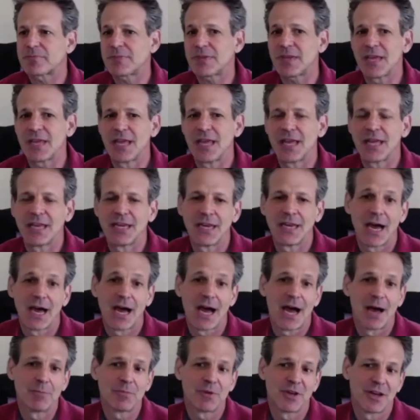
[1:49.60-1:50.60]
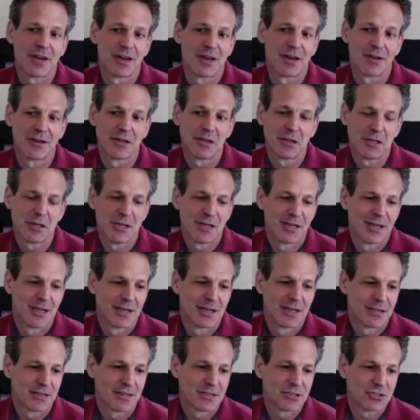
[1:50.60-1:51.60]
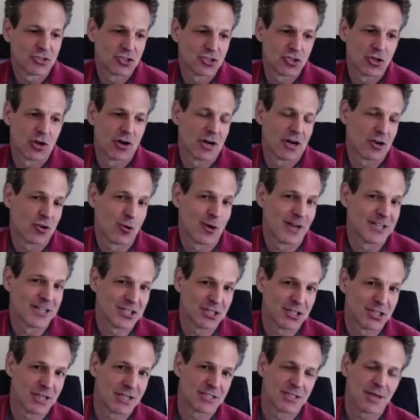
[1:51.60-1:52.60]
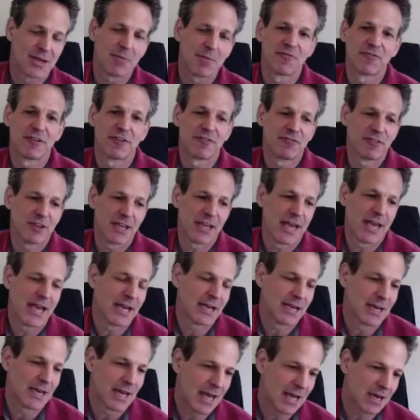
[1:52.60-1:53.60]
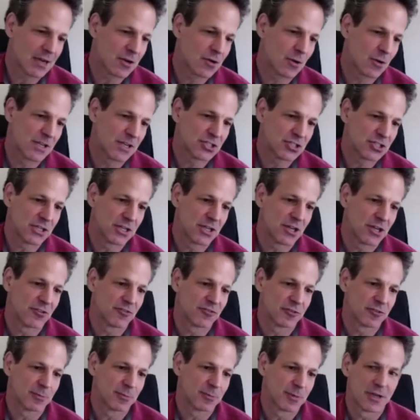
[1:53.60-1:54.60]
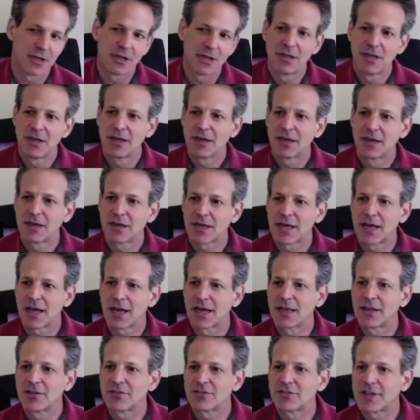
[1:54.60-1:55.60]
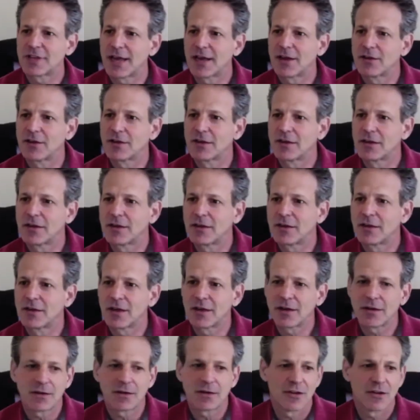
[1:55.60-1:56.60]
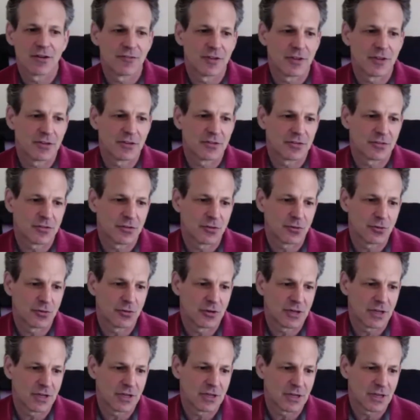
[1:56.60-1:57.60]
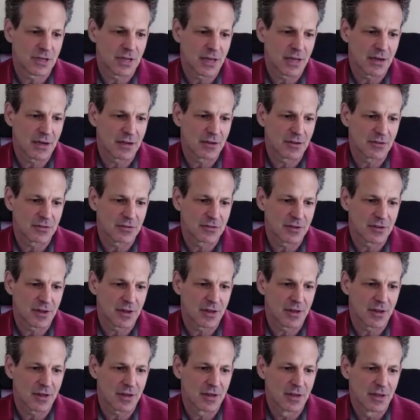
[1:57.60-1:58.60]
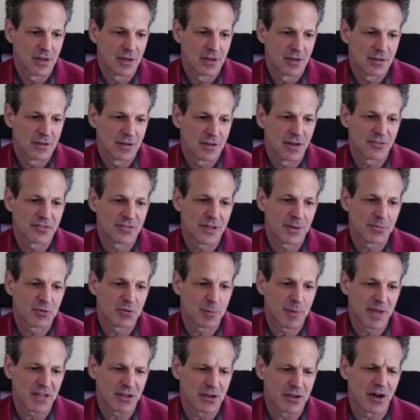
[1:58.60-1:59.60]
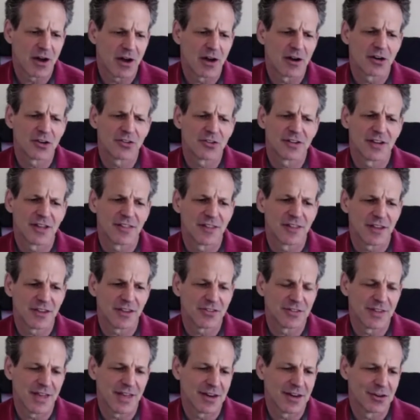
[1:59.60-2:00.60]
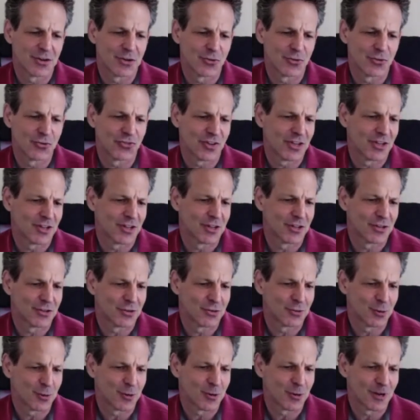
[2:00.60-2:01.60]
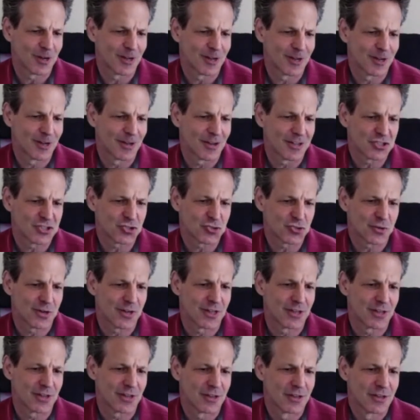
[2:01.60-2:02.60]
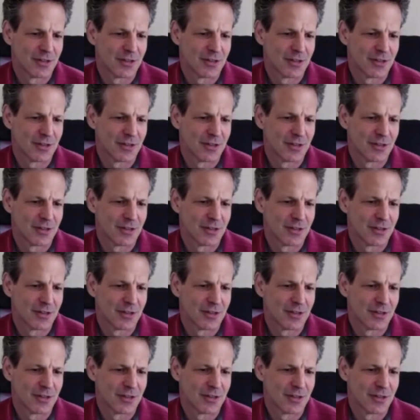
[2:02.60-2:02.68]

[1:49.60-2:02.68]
And I'm gonna start a question because I'm 58, and I had a question here from a guy. He's down in, I don't know if he's tuned in yet. He's no, his name's Ben Congerton. I think he's down in New Zealand or Australia.